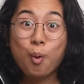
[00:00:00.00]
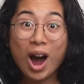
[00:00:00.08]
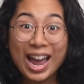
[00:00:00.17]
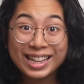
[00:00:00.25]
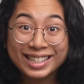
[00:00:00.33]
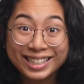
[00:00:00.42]

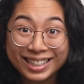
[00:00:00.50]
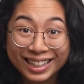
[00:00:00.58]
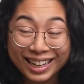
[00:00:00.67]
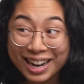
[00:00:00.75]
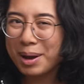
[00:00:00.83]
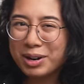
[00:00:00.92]
What?
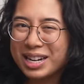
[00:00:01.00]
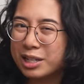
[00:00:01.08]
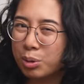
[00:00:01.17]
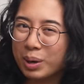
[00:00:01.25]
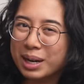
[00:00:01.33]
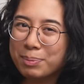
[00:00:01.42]
With about a
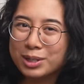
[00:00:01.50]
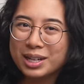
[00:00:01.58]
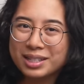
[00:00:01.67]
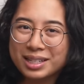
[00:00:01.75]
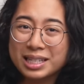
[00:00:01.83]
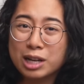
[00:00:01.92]

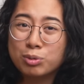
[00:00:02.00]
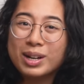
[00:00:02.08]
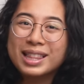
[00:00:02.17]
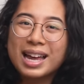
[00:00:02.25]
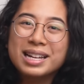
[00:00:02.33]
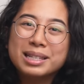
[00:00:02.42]
20% success
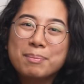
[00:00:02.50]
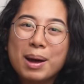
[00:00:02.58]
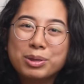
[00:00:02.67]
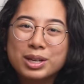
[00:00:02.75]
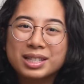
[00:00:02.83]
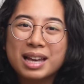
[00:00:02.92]
rate, that is
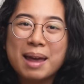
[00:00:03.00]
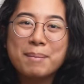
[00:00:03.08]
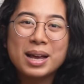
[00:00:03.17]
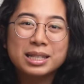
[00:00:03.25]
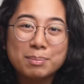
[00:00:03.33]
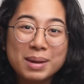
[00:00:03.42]
about the
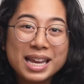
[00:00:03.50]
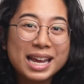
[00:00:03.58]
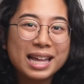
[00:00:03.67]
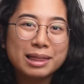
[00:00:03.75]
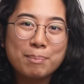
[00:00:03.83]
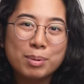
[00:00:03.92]
same as
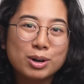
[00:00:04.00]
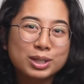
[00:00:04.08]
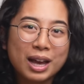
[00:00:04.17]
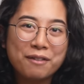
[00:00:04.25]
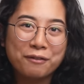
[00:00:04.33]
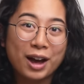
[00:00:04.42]
me and the
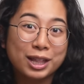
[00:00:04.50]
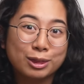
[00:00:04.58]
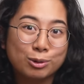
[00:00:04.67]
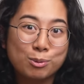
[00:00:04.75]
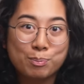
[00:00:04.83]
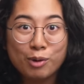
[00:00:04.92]
books I
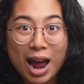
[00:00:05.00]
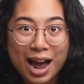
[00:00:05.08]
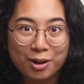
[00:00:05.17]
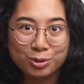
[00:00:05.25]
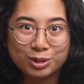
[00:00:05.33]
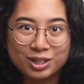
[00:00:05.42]
find through
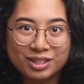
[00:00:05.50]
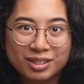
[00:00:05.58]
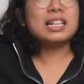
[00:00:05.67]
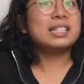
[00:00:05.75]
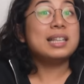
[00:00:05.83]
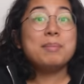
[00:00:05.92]
browse.
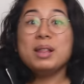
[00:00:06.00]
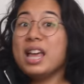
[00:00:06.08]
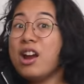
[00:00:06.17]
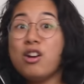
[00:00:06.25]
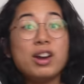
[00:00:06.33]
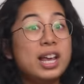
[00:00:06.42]
And the
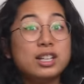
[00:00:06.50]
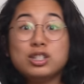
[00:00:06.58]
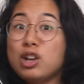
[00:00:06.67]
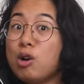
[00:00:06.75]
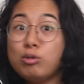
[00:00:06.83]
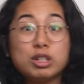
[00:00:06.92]

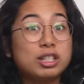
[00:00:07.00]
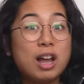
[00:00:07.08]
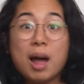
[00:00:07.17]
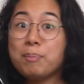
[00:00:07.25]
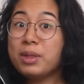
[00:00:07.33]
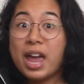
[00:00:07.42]
similarities don't
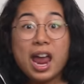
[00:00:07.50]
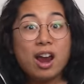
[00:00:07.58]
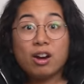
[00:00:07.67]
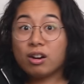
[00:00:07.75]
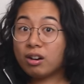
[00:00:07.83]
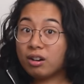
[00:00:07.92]
stop there.